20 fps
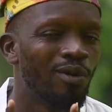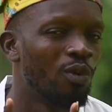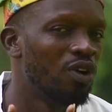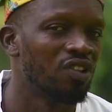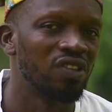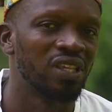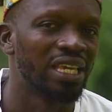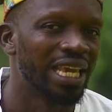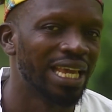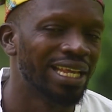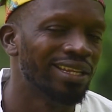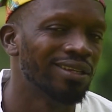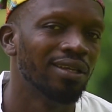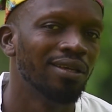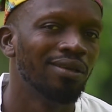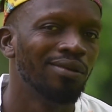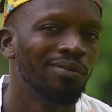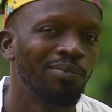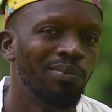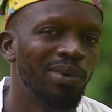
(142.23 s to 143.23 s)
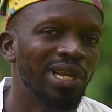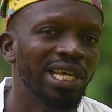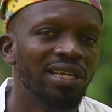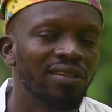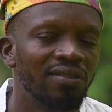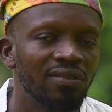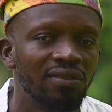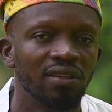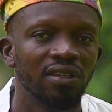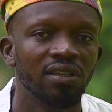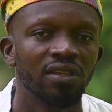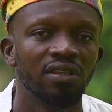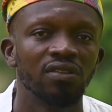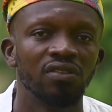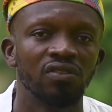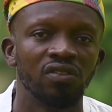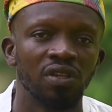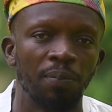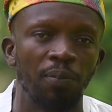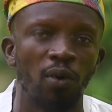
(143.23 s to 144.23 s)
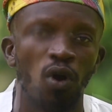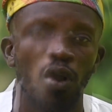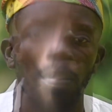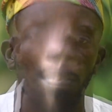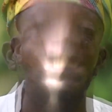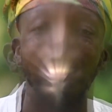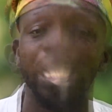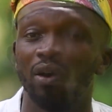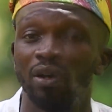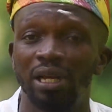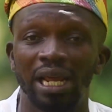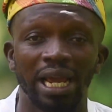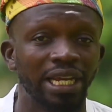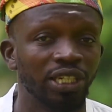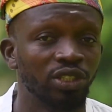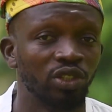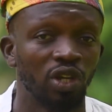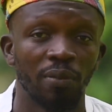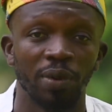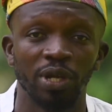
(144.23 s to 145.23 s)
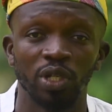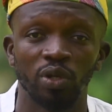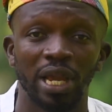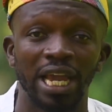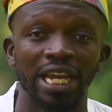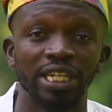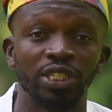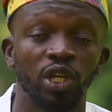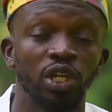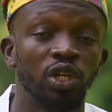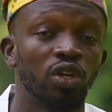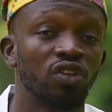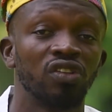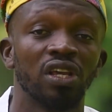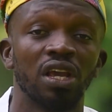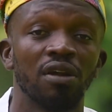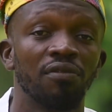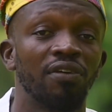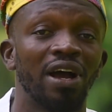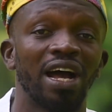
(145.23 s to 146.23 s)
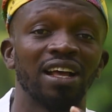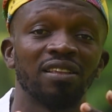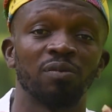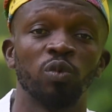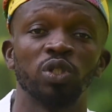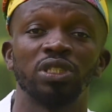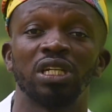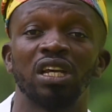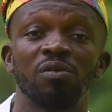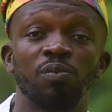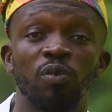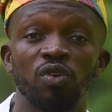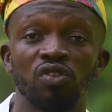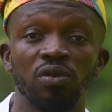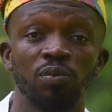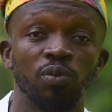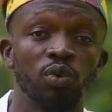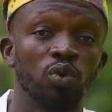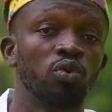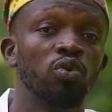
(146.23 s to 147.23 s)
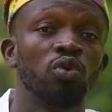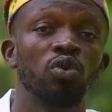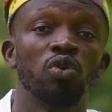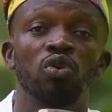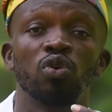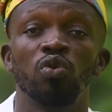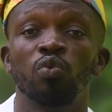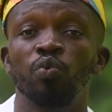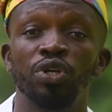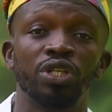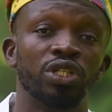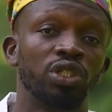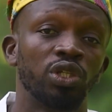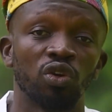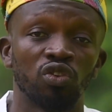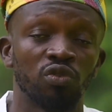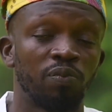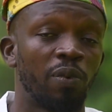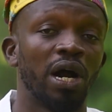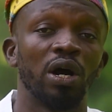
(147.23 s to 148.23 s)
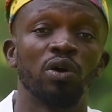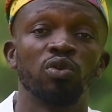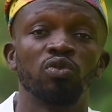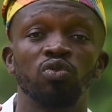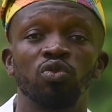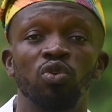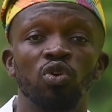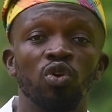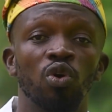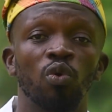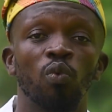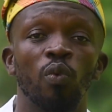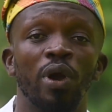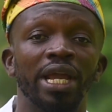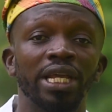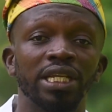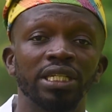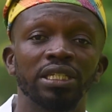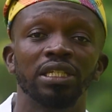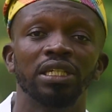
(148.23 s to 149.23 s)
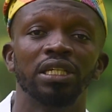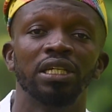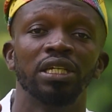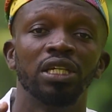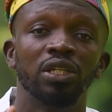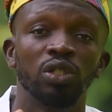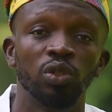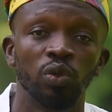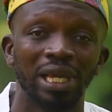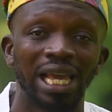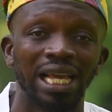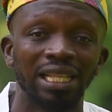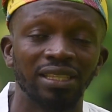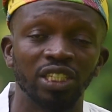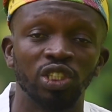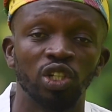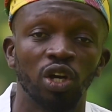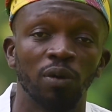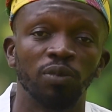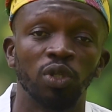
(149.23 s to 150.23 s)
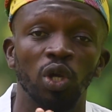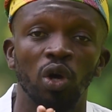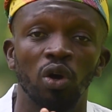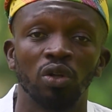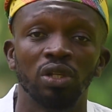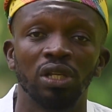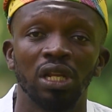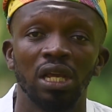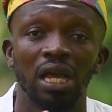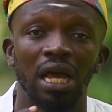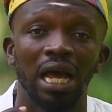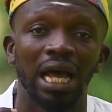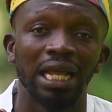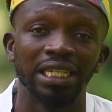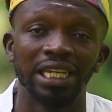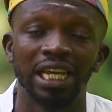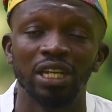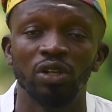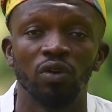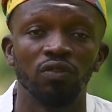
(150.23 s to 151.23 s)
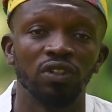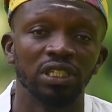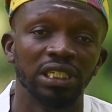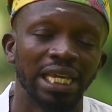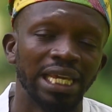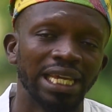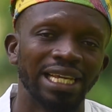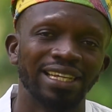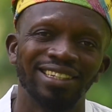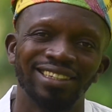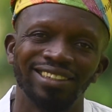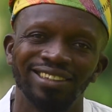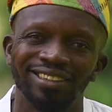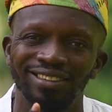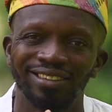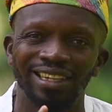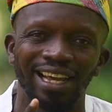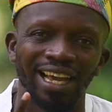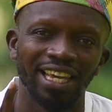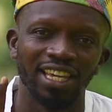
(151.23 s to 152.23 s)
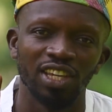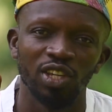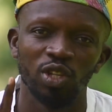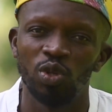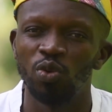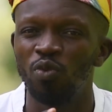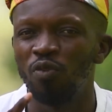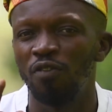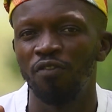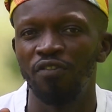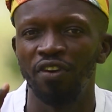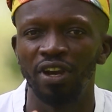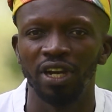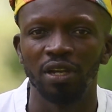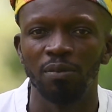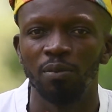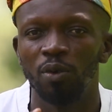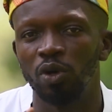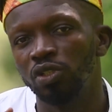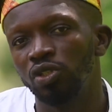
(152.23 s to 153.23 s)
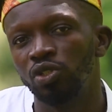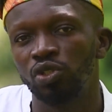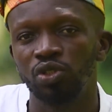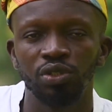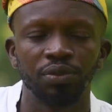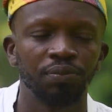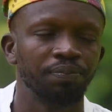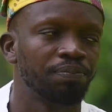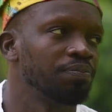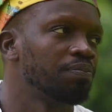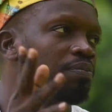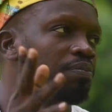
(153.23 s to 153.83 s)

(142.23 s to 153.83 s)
once again, please zip up. There are other enjoyments. You can enjoy yourself as much as possible with your spouse when you get the job done at the end of the day. Thank you very much.